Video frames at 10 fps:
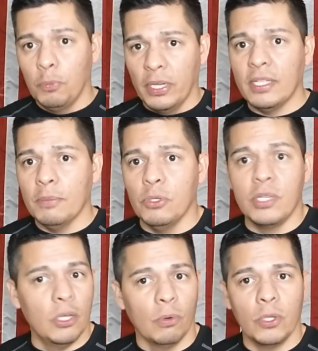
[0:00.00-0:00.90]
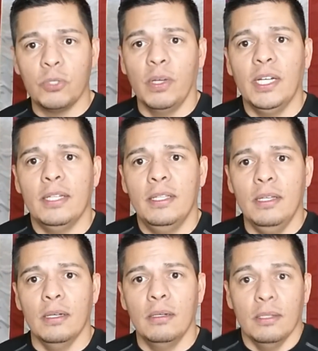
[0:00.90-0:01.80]
bring them to Kilroy
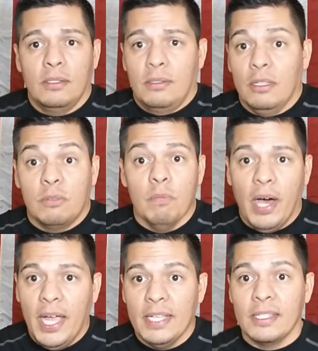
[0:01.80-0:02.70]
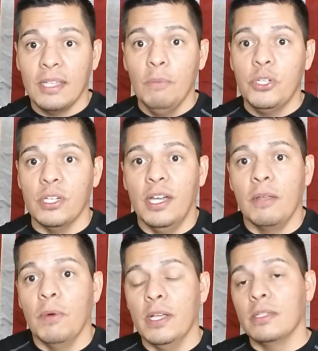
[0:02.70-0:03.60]
2019. That's my assumption,
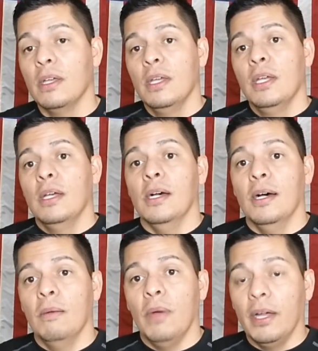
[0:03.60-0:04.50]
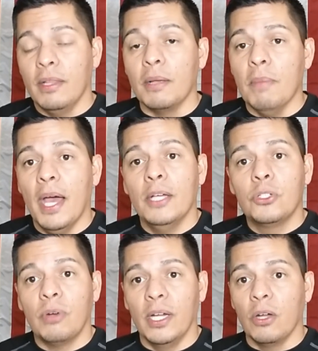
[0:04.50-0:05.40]
anyways. I think Matt
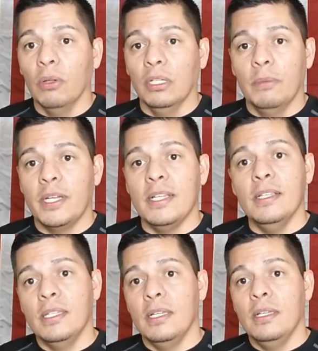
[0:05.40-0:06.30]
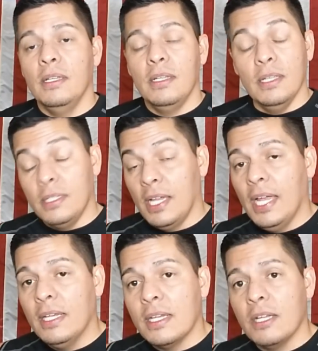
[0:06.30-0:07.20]
is trying to go a little bit
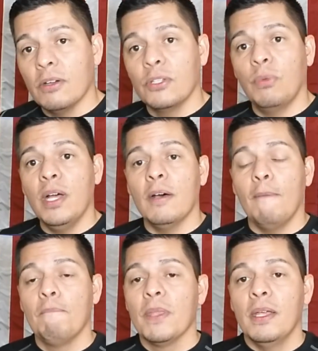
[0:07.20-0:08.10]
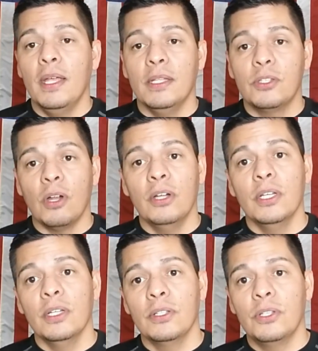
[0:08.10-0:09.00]
easy-handed here as well, and starting
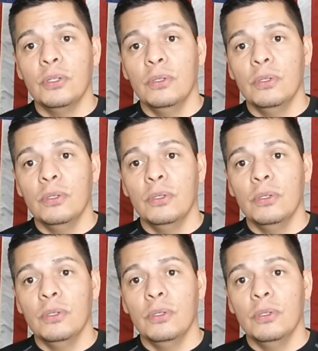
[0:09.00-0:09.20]
to